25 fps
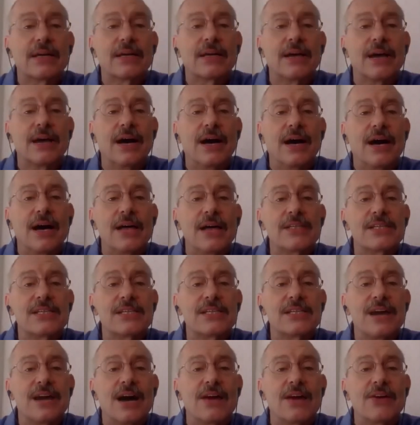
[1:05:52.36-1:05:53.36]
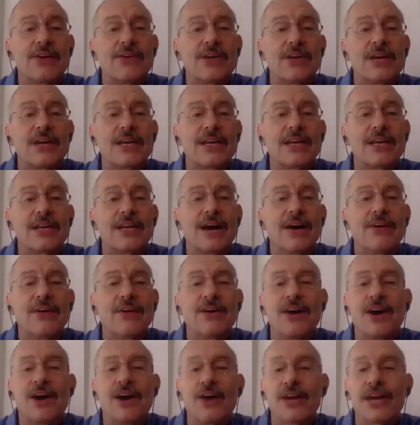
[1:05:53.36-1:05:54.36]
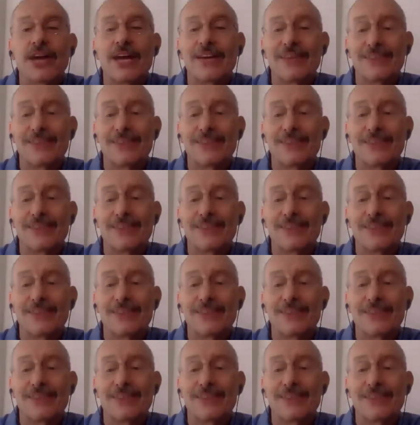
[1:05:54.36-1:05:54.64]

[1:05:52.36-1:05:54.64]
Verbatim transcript: uh, I see Andrea now. Okay.